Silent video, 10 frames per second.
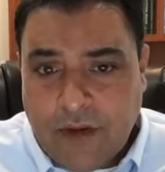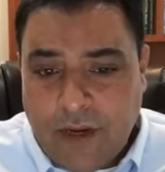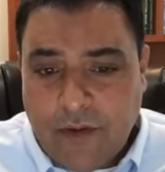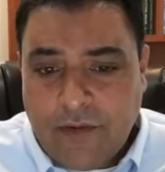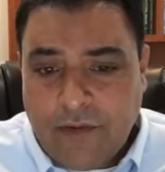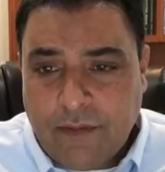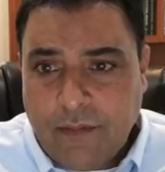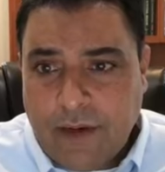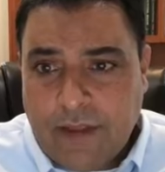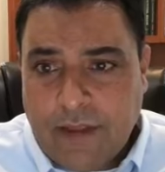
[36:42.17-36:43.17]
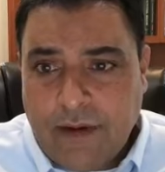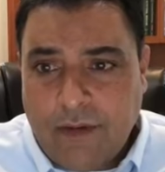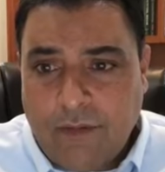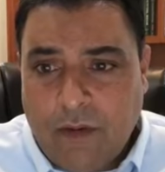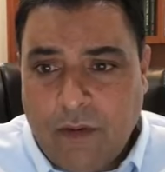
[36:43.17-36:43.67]
areas of the brain that
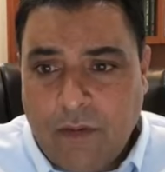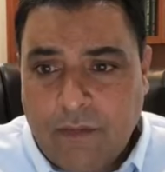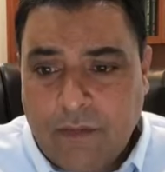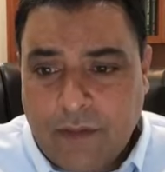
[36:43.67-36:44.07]
are involved